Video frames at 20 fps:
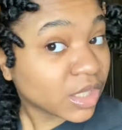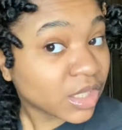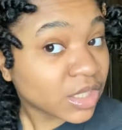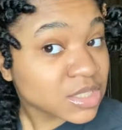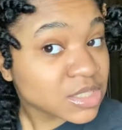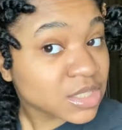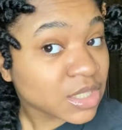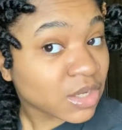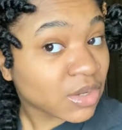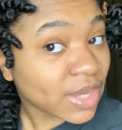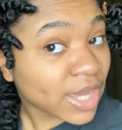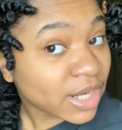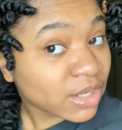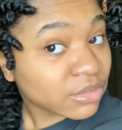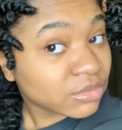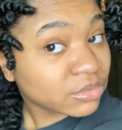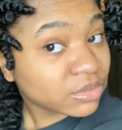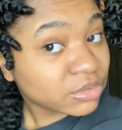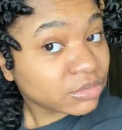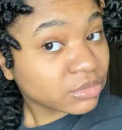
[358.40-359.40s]
So I
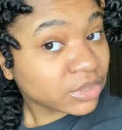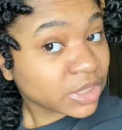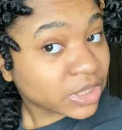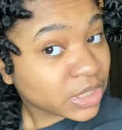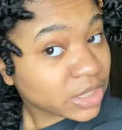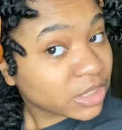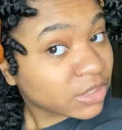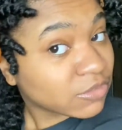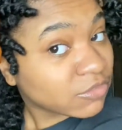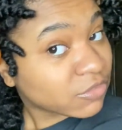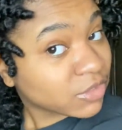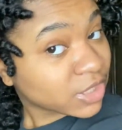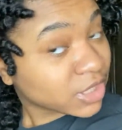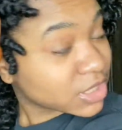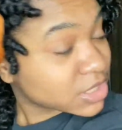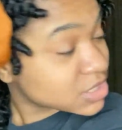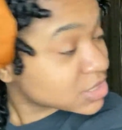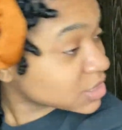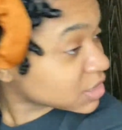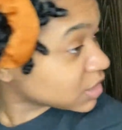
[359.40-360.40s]
don't do nothing
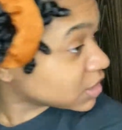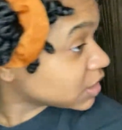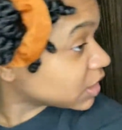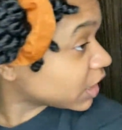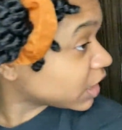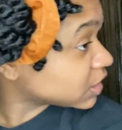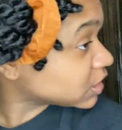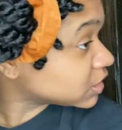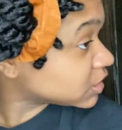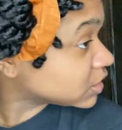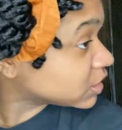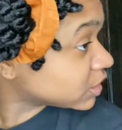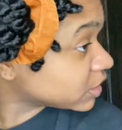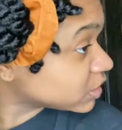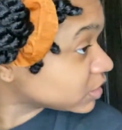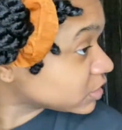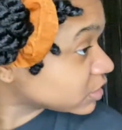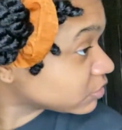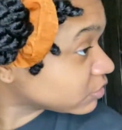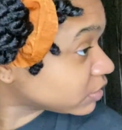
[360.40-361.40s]
fancy. I just
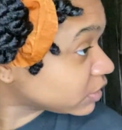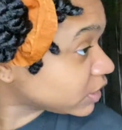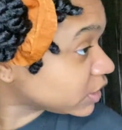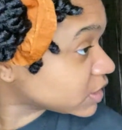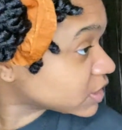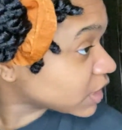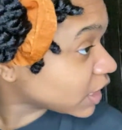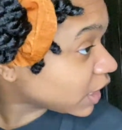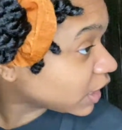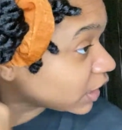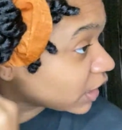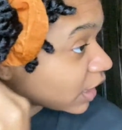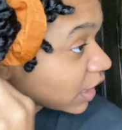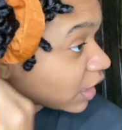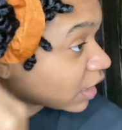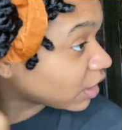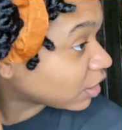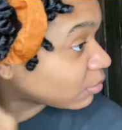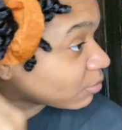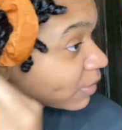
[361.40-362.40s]
literally take
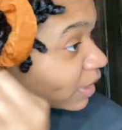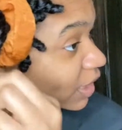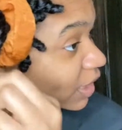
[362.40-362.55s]
down my